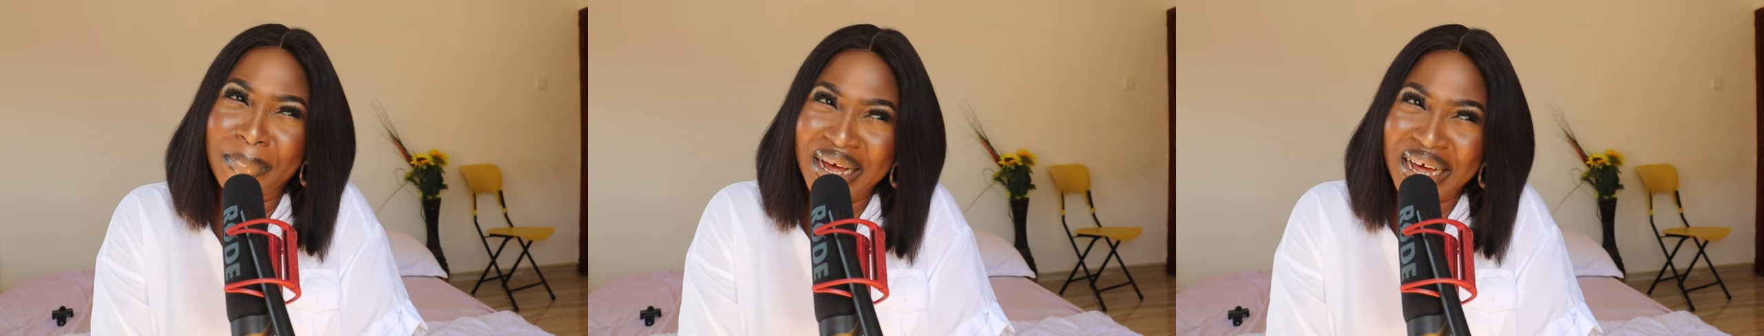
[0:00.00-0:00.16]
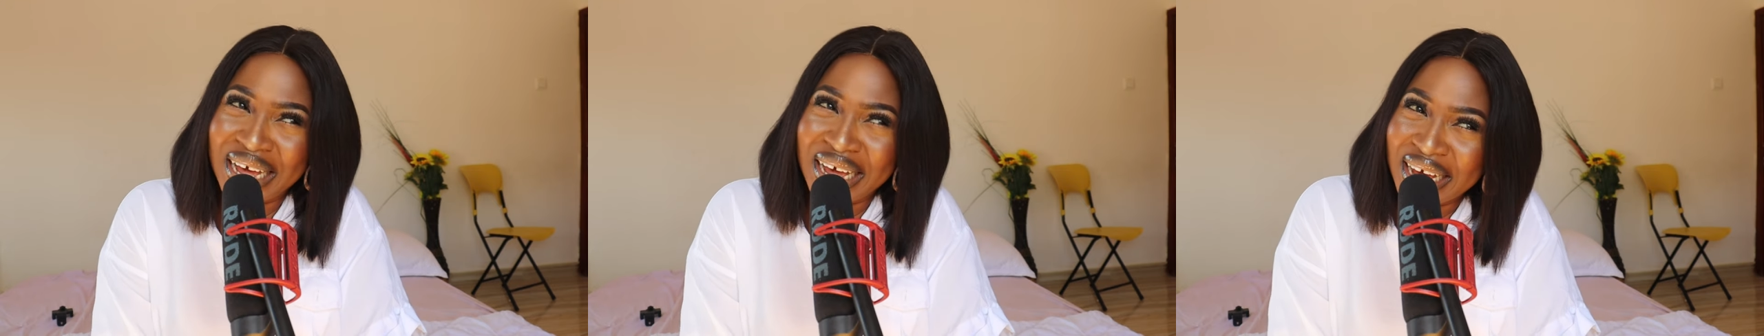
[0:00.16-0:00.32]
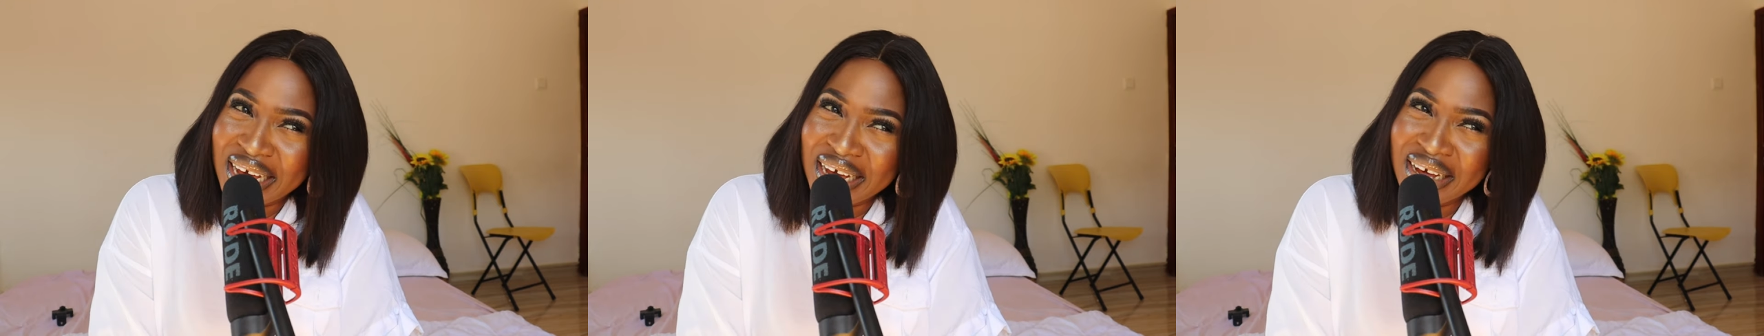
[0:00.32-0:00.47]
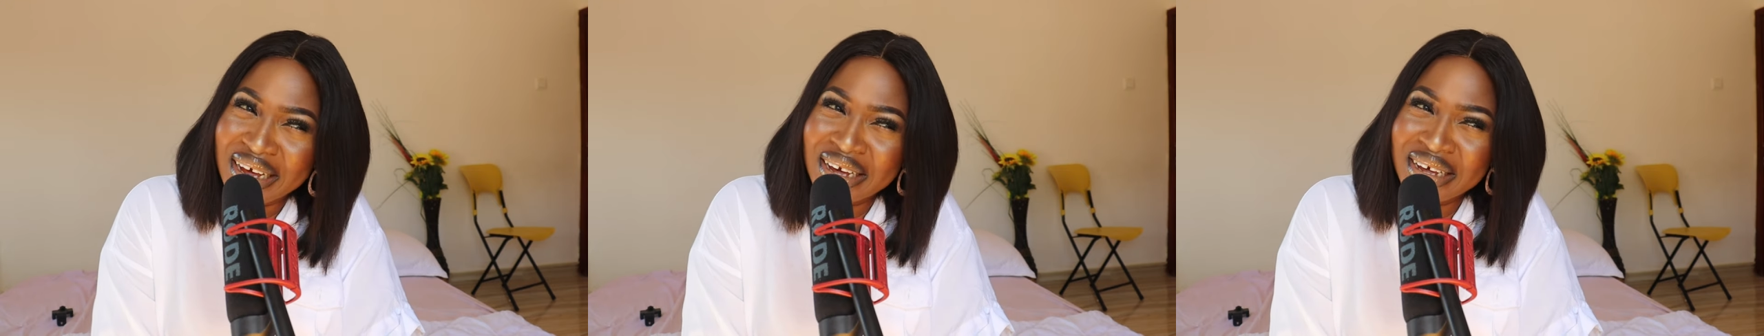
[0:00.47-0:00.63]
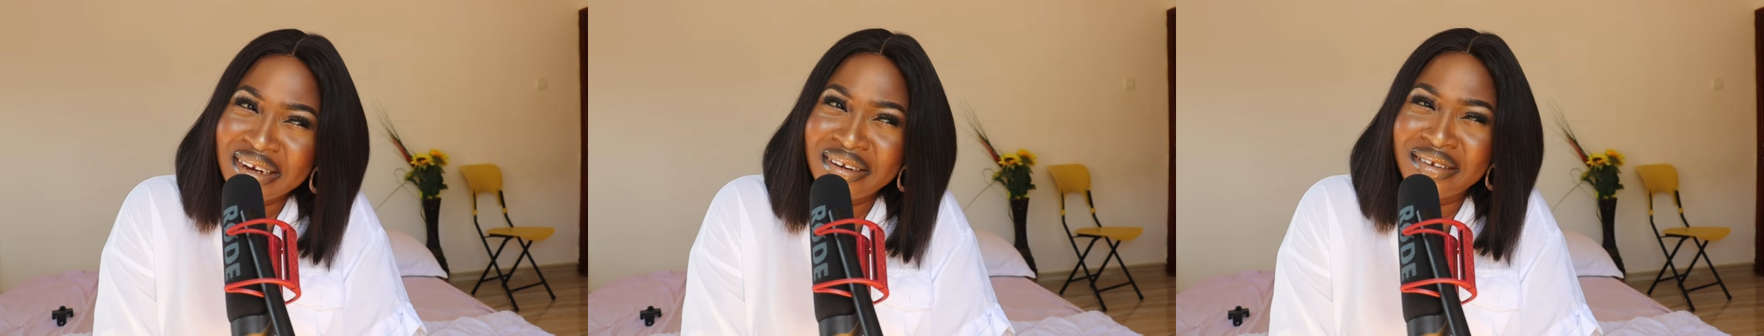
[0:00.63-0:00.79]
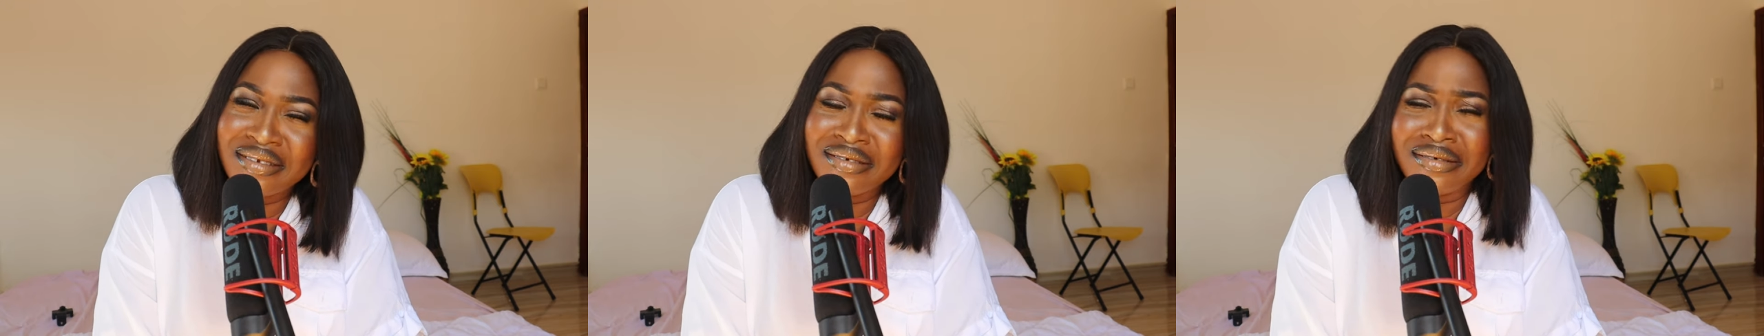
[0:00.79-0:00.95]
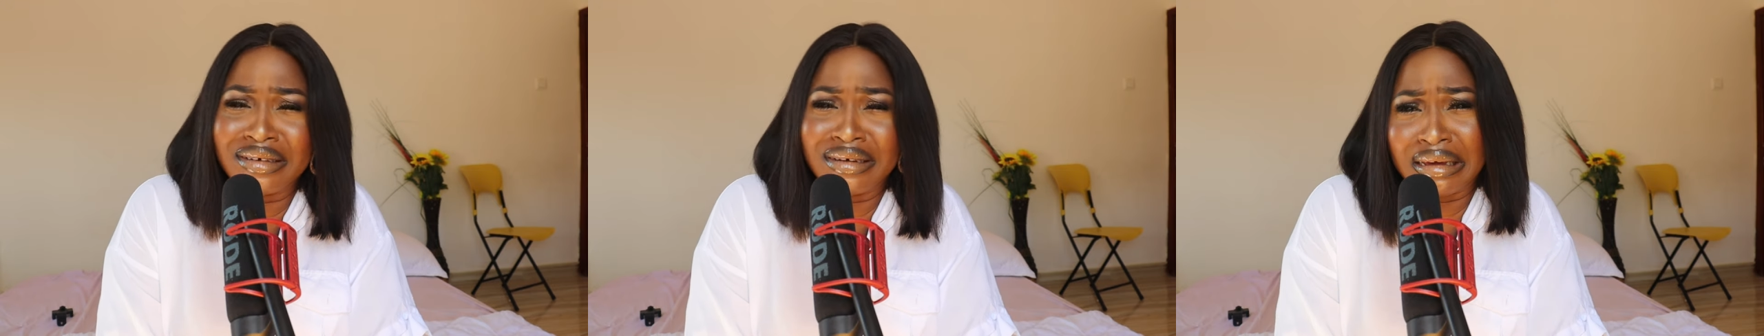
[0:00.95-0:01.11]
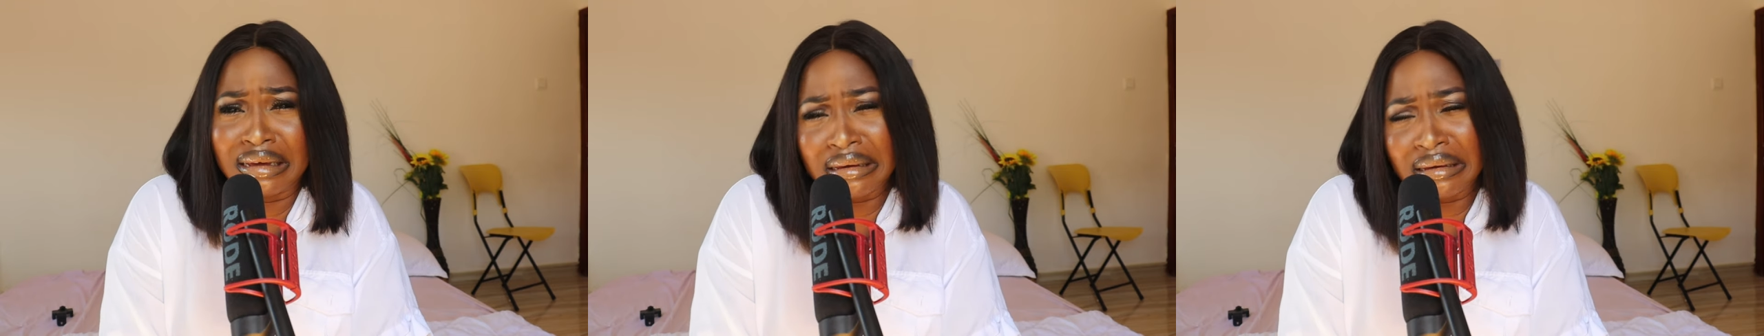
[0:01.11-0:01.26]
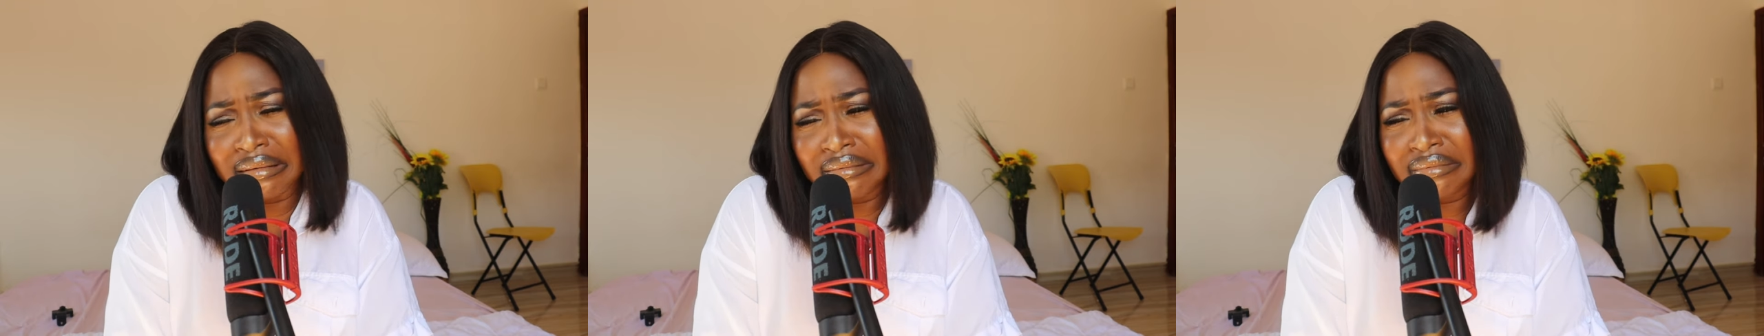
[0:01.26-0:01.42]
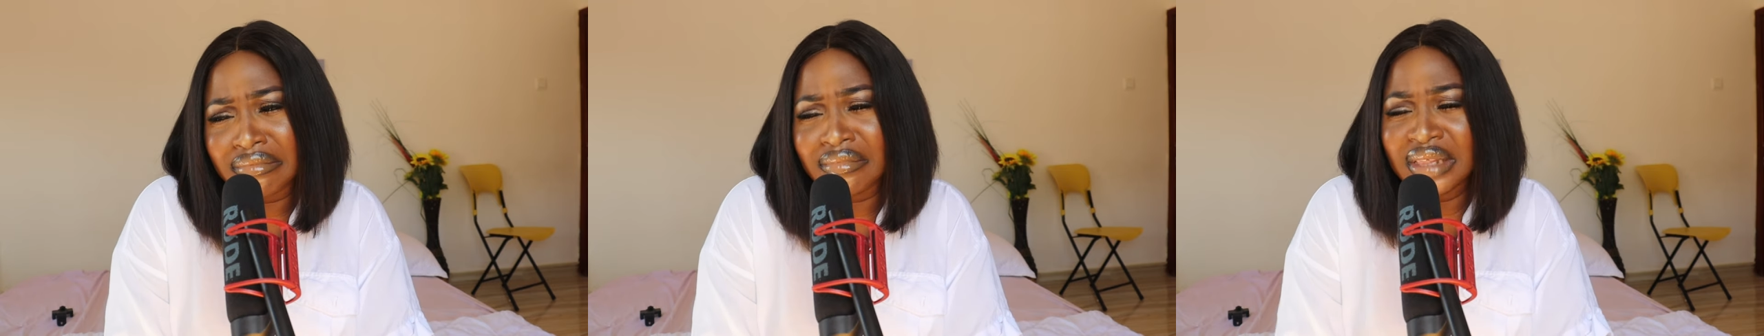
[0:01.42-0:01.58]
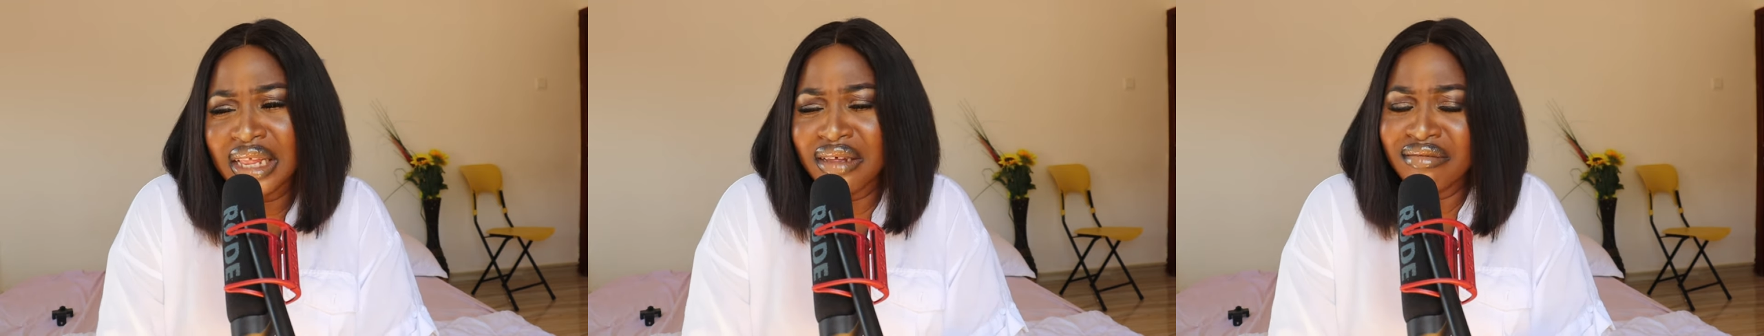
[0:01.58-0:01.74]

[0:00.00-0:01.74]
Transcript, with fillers: bad. Okay.